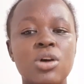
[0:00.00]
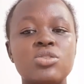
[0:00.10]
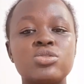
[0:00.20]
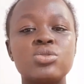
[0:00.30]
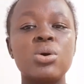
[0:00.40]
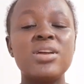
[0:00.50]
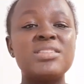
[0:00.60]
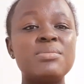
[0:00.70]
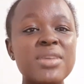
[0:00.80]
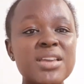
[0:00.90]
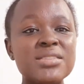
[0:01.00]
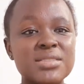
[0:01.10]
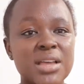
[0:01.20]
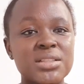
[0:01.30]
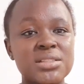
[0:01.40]
So it means
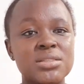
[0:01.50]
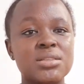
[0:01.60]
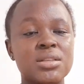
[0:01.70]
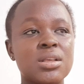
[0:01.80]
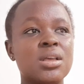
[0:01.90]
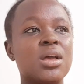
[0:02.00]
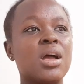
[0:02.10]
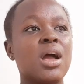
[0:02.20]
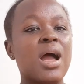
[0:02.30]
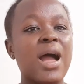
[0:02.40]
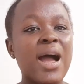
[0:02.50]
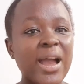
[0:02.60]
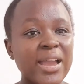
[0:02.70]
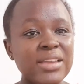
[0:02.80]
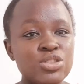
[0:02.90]
that
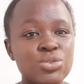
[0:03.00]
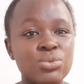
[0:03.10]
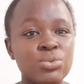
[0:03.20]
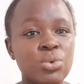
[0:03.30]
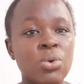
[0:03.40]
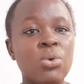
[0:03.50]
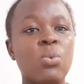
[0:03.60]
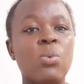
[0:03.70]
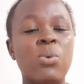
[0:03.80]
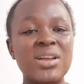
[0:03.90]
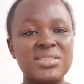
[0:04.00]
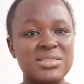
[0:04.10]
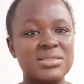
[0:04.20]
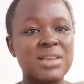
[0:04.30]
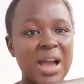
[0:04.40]
I should know
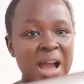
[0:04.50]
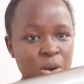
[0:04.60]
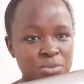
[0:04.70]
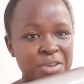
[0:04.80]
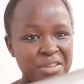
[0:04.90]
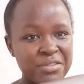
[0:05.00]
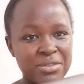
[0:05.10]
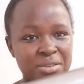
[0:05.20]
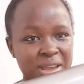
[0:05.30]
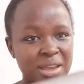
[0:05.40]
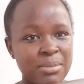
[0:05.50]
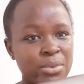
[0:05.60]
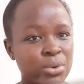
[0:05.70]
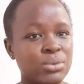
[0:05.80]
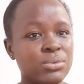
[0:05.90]
how 500
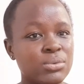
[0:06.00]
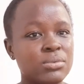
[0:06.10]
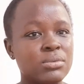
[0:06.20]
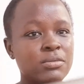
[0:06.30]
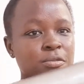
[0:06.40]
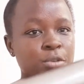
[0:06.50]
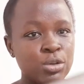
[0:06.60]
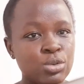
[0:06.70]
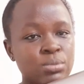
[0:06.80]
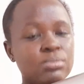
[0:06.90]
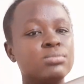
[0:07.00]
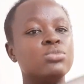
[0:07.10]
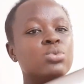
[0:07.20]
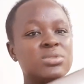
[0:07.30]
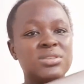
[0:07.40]
ml volume
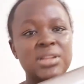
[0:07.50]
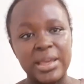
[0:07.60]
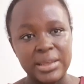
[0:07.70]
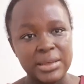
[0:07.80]
looks like.